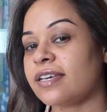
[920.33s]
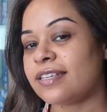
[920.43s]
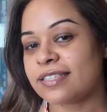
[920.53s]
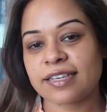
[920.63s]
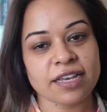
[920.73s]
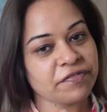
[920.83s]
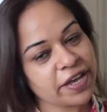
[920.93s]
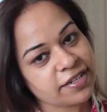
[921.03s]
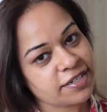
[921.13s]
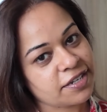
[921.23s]
easy,
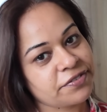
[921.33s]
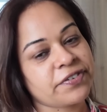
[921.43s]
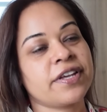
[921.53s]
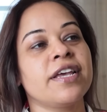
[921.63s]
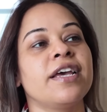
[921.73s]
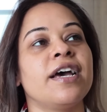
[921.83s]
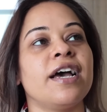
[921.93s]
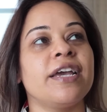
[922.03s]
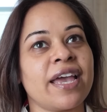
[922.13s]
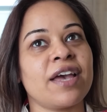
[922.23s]
effective.
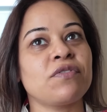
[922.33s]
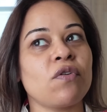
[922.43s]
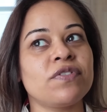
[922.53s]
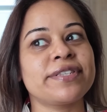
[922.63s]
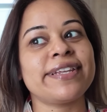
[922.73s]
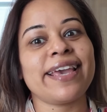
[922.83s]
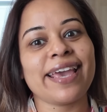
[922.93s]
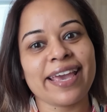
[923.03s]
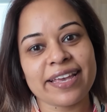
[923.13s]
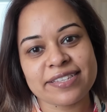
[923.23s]
I have obviously
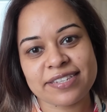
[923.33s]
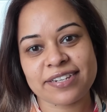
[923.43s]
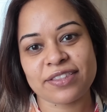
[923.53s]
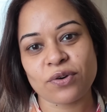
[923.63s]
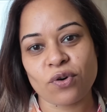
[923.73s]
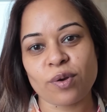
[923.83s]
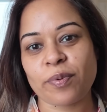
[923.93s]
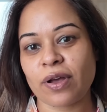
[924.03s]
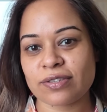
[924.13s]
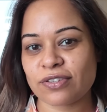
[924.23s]
aced the whole
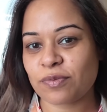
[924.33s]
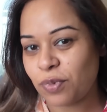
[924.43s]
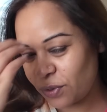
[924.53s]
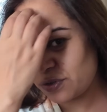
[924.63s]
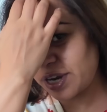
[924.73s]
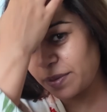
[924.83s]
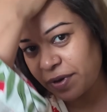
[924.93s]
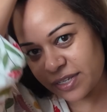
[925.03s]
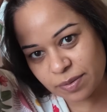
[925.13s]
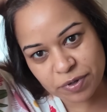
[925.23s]
process of blow drying
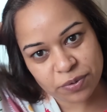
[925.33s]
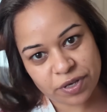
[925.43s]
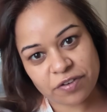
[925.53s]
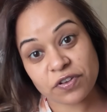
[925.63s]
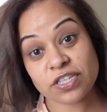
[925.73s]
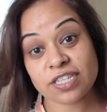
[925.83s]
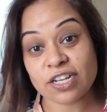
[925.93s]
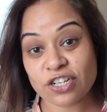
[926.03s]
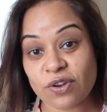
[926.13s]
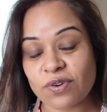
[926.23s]
because I've been doing it for
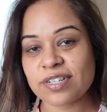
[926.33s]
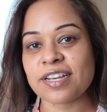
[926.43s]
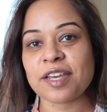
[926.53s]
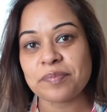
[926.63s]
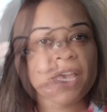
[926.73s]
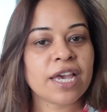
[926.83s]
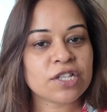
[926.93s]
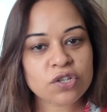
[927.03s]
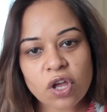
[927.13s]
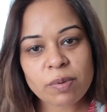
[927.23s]
such a long time.
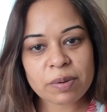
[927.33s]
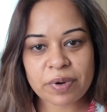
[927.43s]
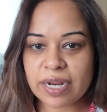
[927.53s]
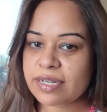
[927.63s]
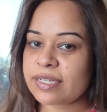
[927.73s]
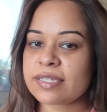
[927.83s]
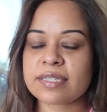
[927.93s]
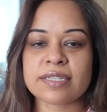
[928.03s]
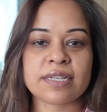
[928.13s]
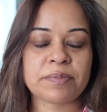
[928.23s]
It's all about
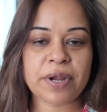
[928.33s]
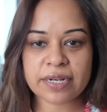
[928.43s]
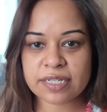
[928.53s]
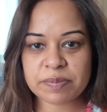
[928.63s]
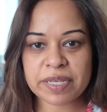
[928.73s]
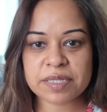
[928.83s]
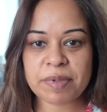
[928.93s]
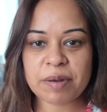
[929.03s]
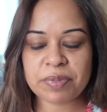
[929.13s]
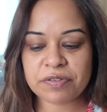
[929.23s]
practice. Practice makes a
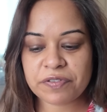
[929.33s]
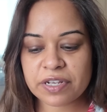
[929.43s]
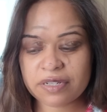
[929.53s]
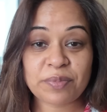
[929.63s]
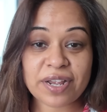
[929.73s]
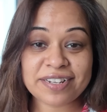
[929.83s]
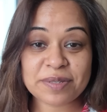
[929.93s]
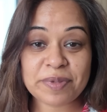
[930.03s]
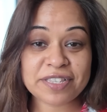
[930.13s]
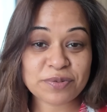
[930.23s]
man perfect. Practice
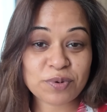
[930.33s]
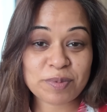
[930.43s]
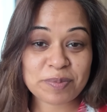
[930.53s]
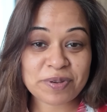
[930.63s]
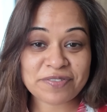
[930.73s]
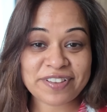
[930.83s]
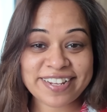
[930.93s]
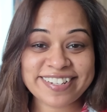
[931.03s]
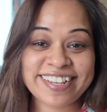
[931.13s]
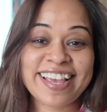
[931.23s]
makes a woman
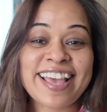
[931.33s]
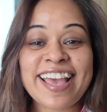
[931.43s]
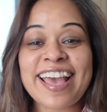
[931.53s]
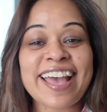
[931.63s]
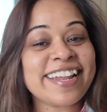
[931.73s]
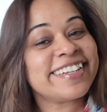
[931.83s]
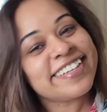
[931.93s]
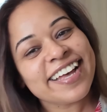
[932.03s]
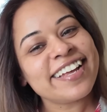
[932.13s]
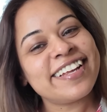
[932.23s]
perfect. And
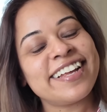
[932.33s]
yeah,